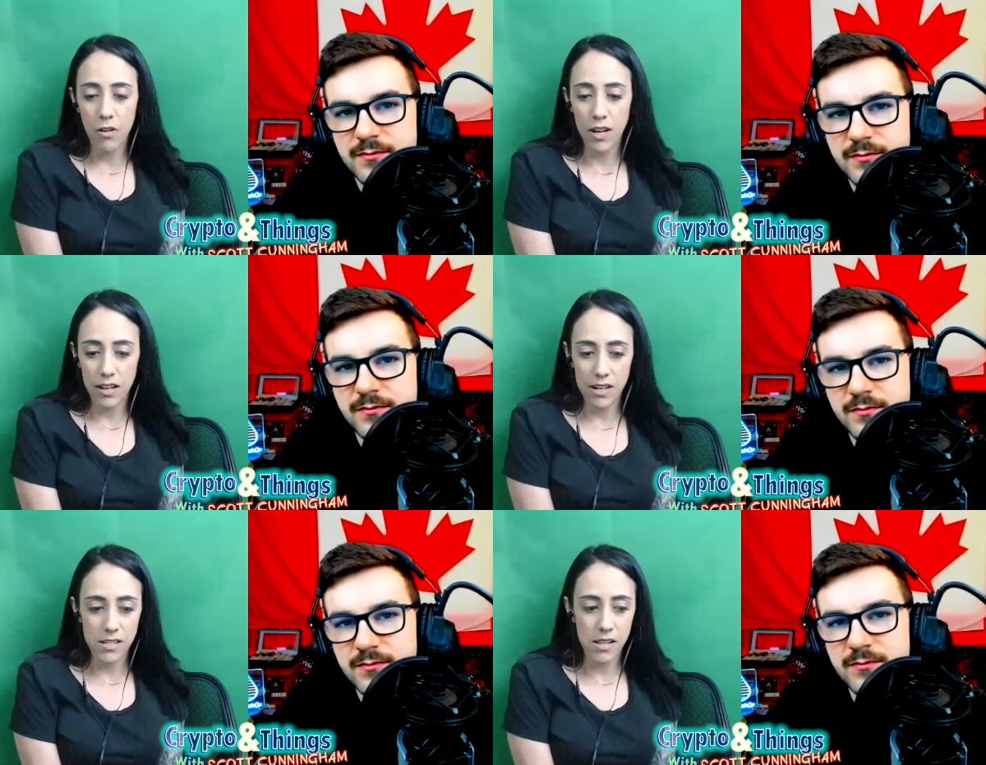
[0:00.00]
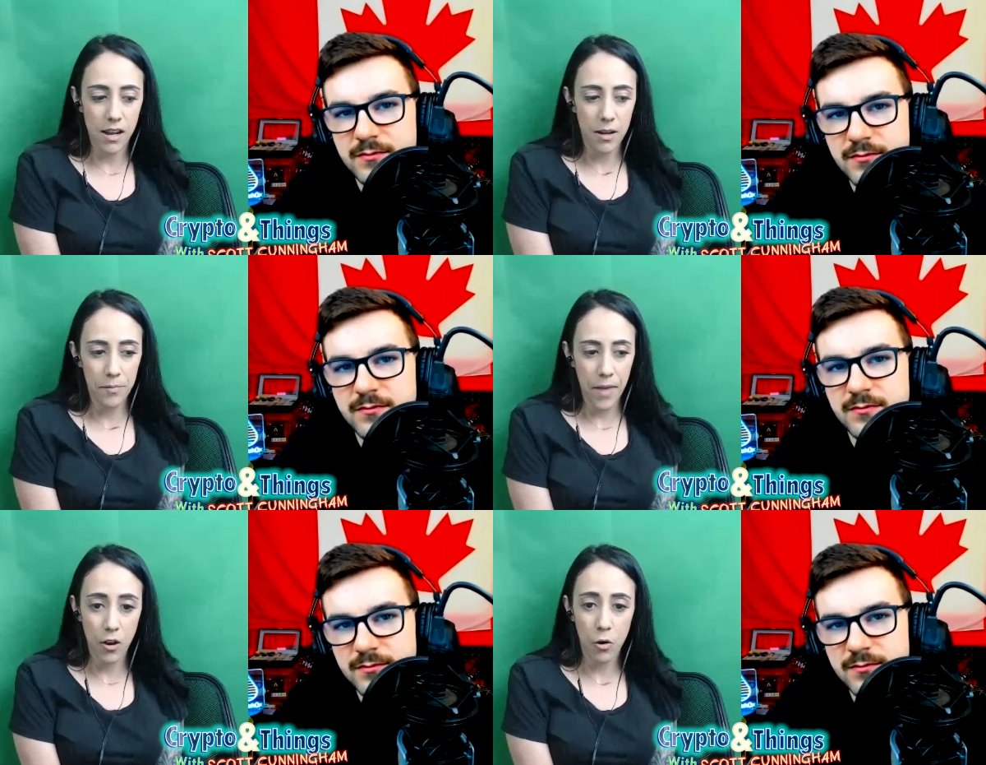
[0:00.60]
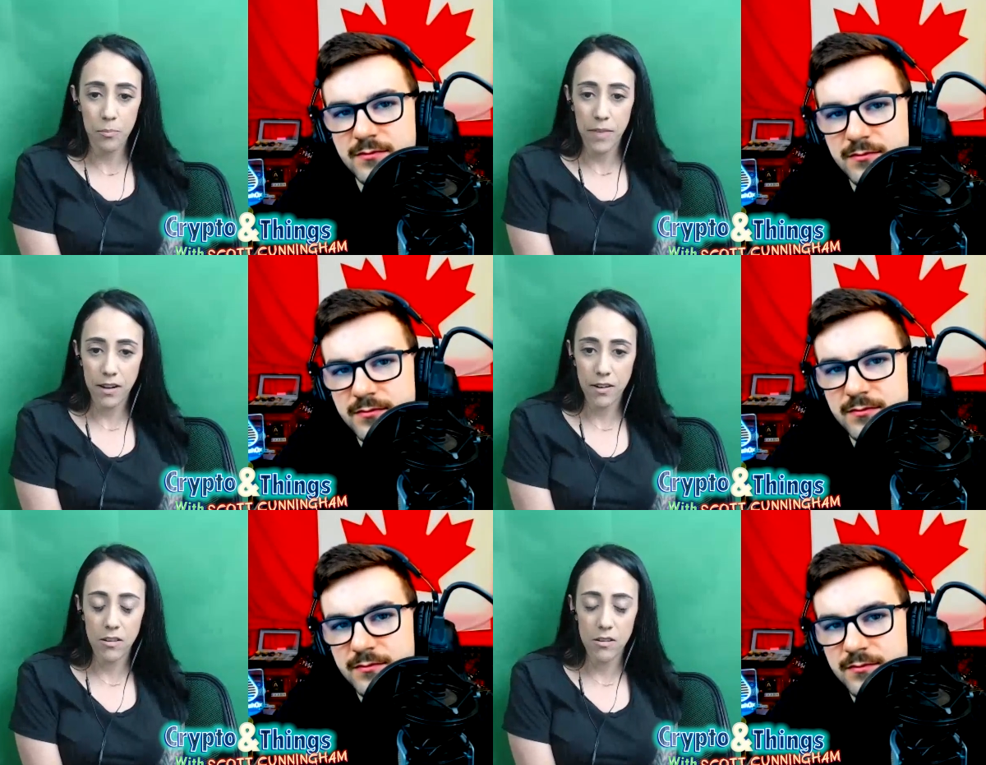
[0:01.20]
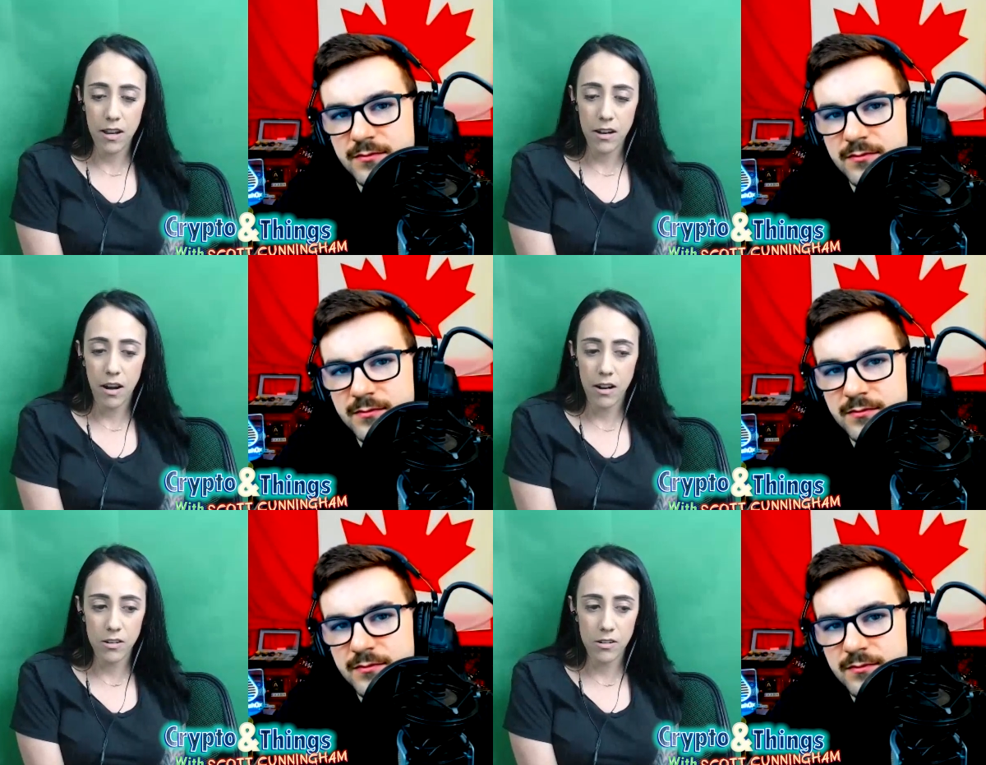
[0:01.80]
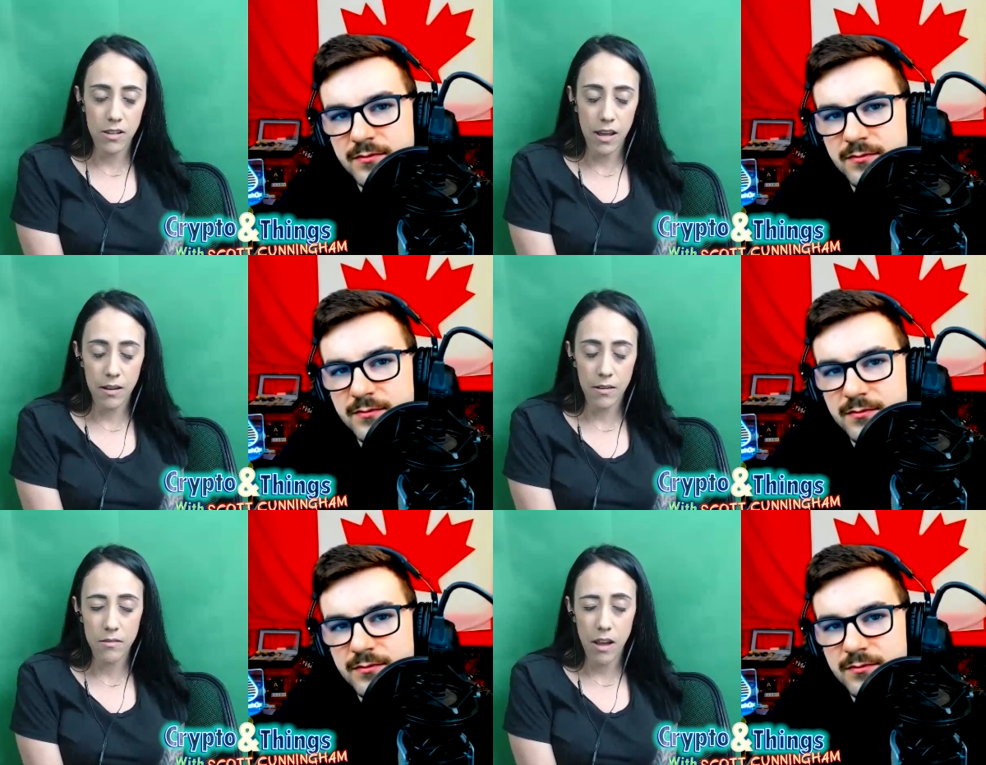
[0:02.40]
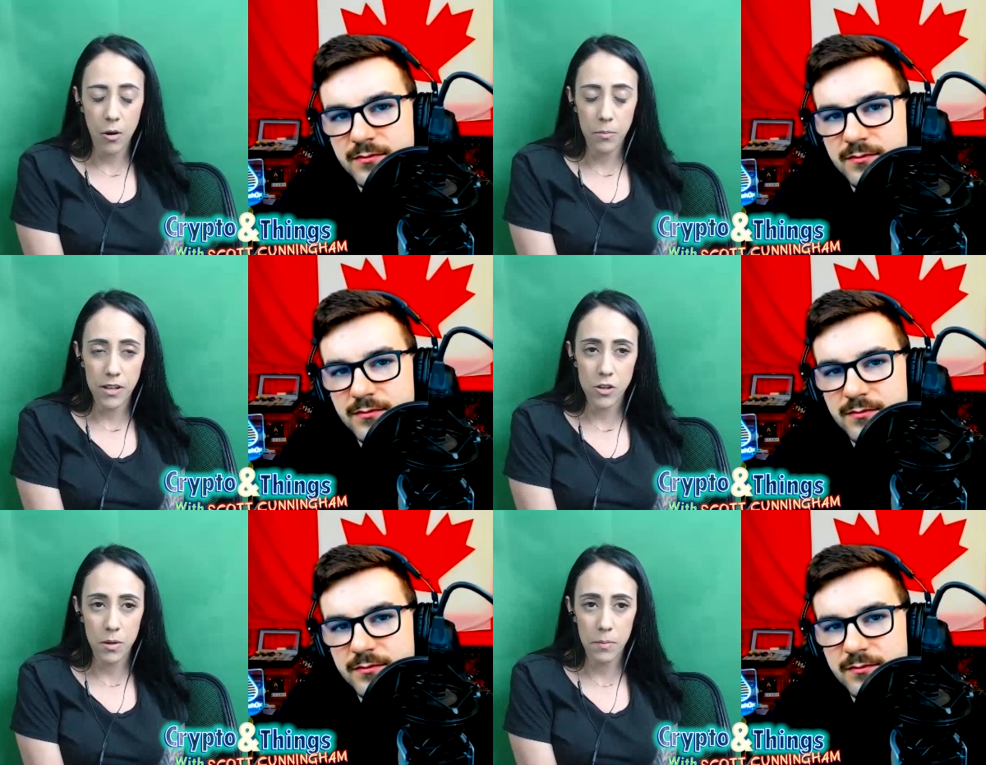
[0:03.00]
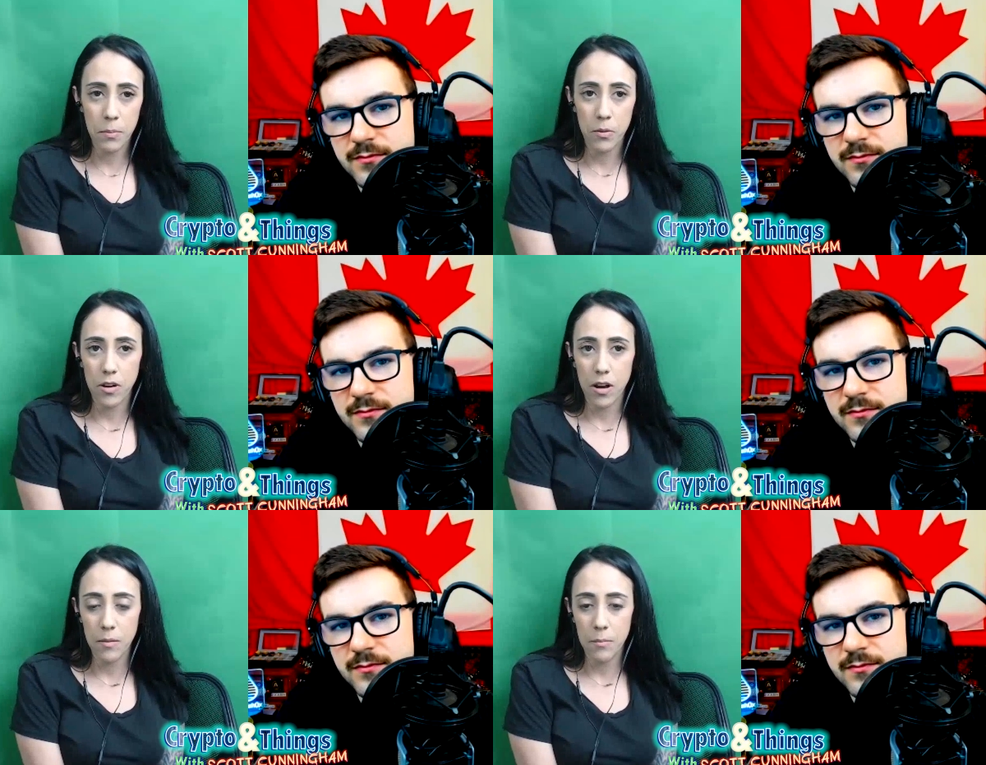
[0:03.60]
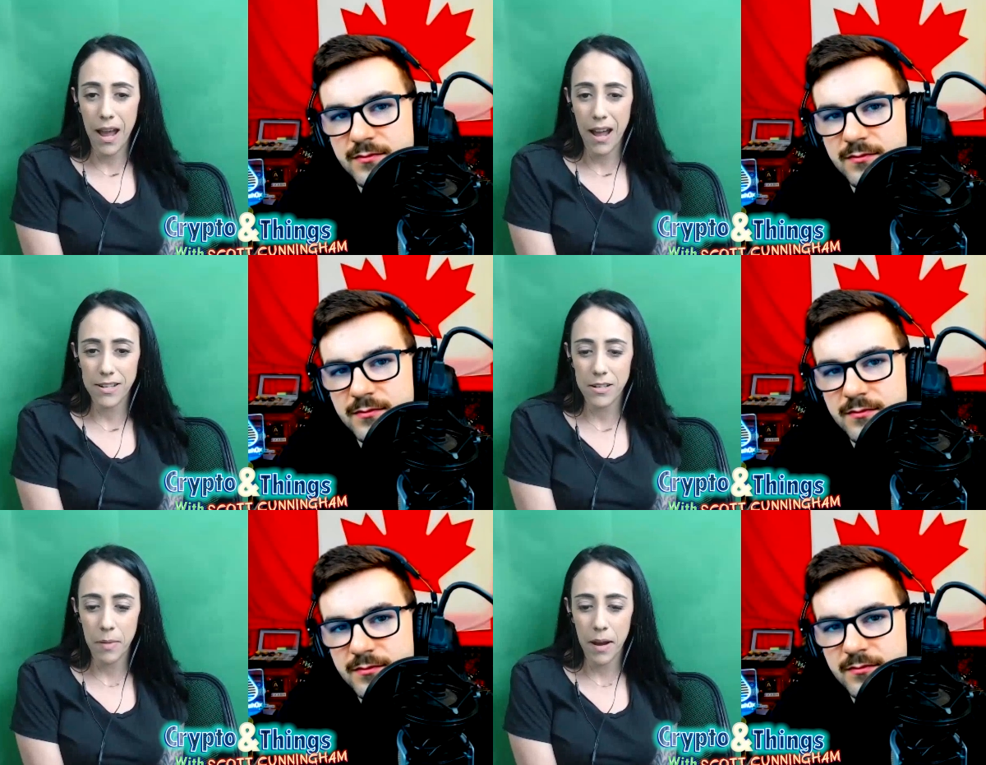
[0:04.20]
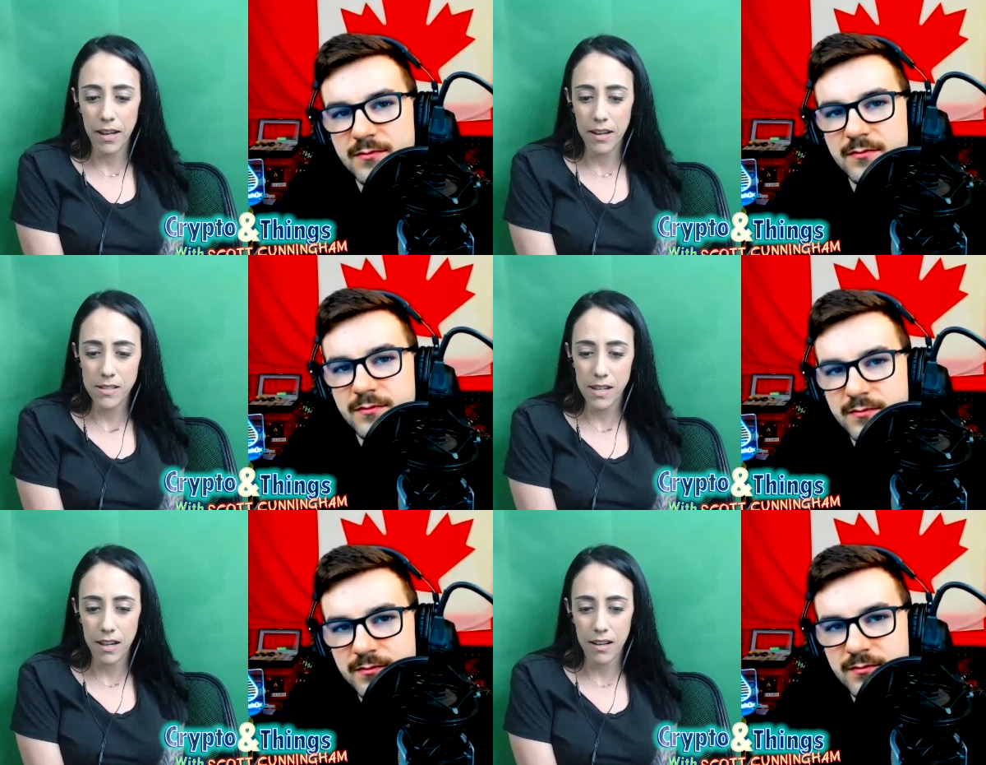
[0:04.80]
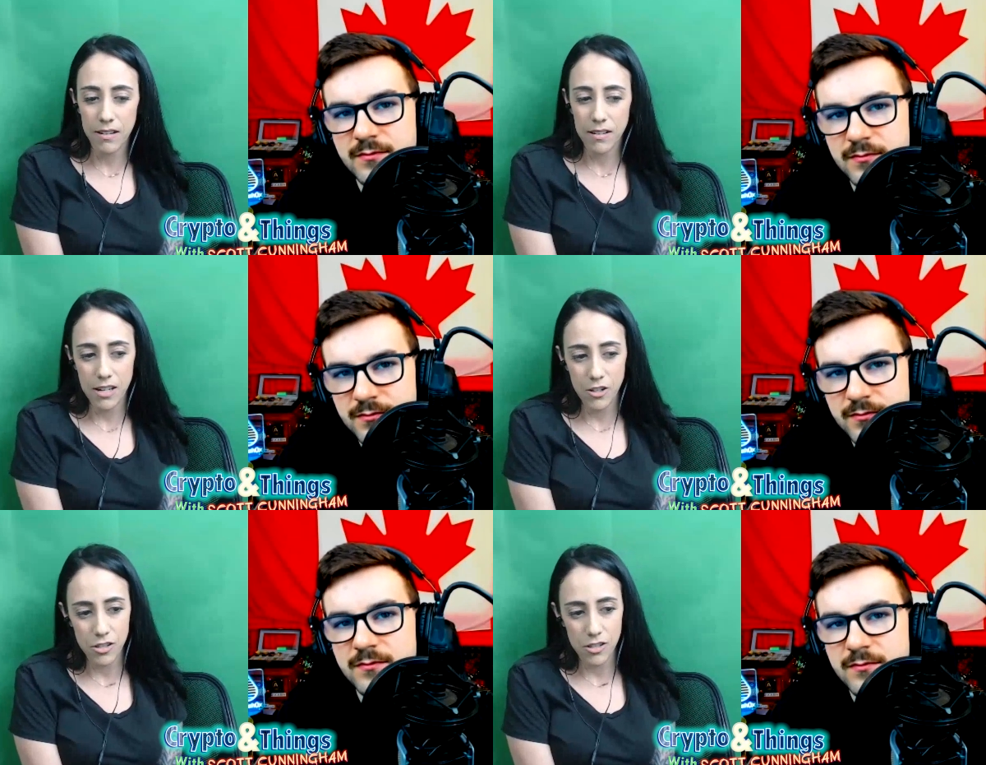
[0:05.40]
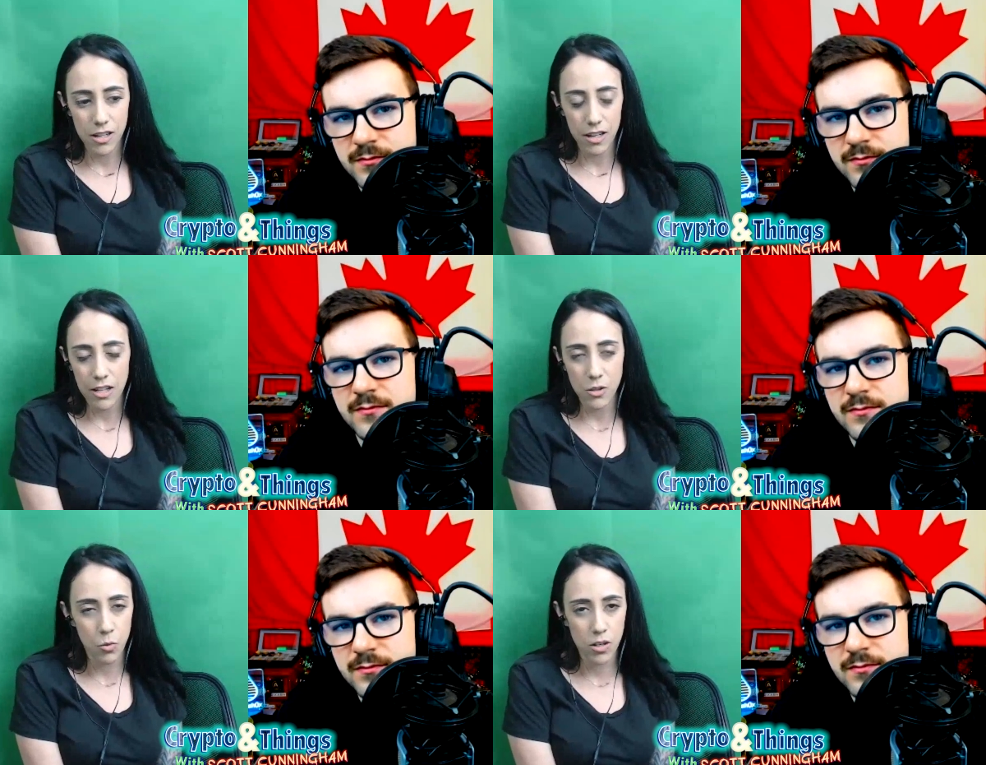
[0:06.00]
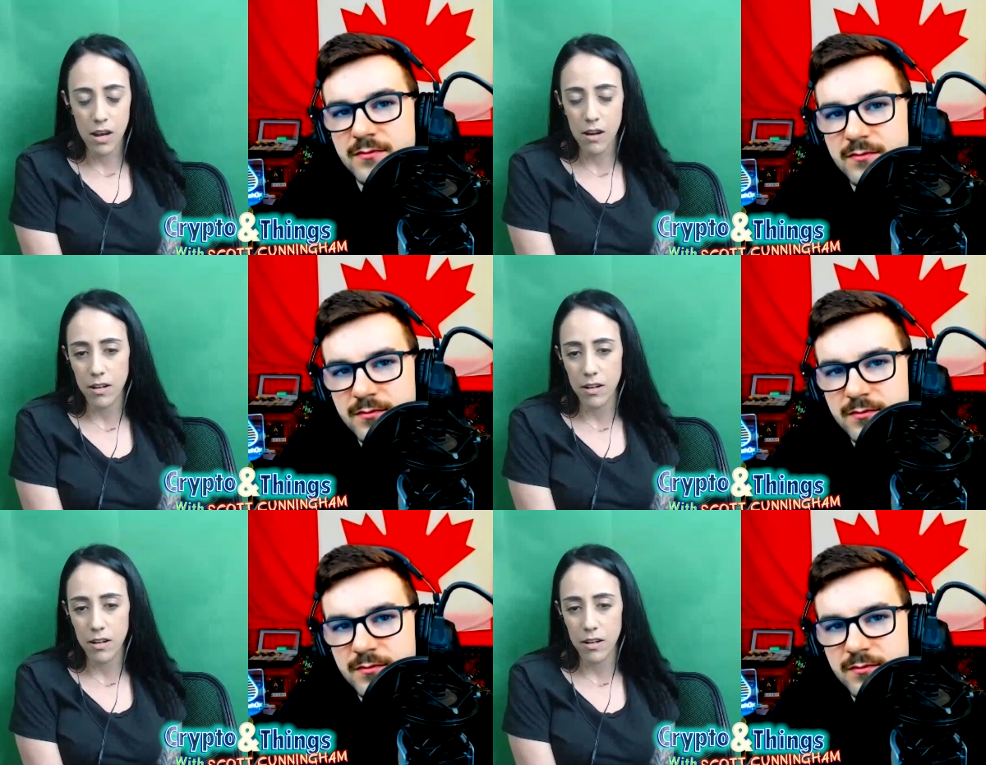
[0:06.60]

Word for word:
Speaker 1: And um, I hope that, that not that I hope that too many people are not impacted by it. And it just, it gets worked out